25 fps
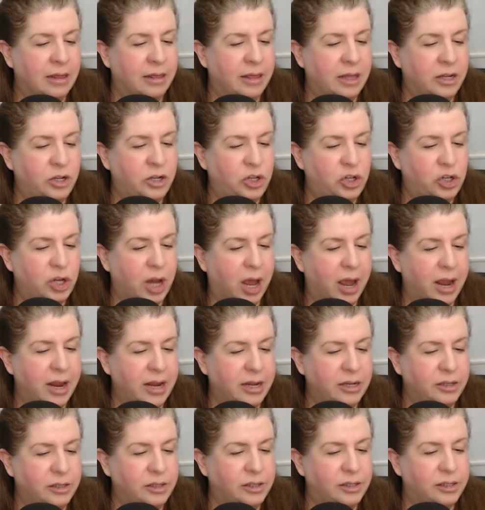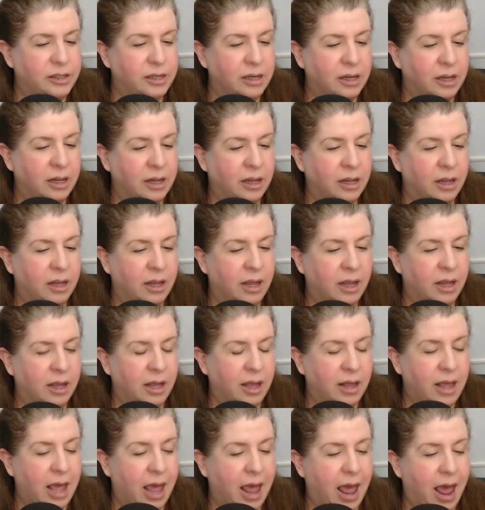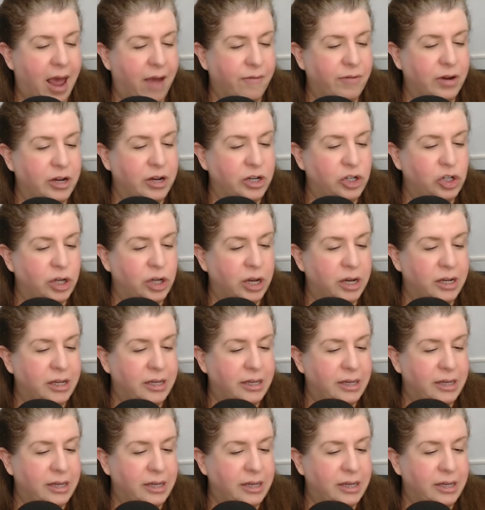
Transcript: the Giants average